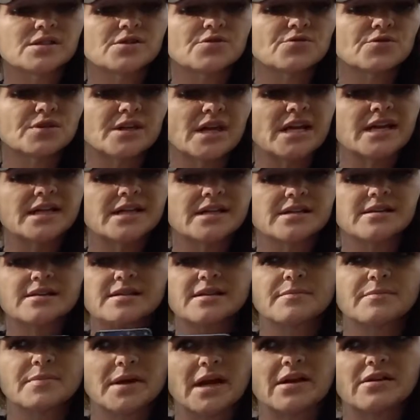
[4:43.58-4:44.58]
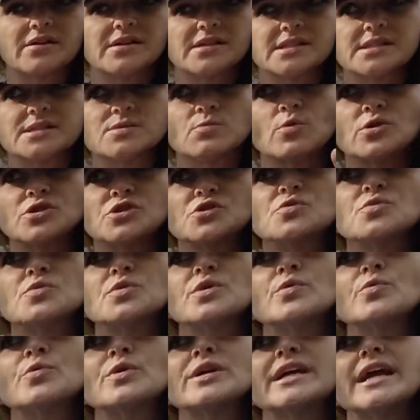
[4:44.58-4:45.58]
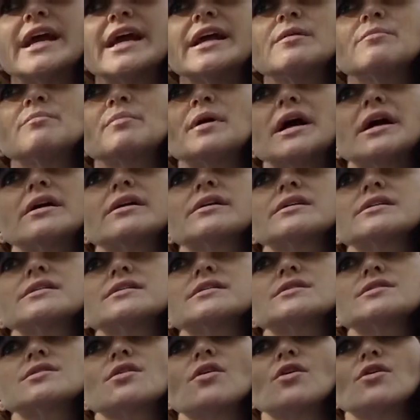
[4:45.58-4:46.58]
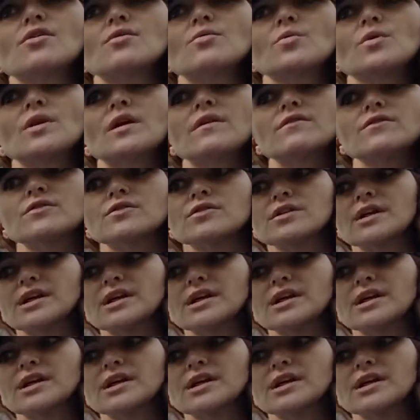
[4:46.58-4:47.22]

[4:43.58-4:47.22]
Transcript: You're getting the balance. Once you regain balance on whatever,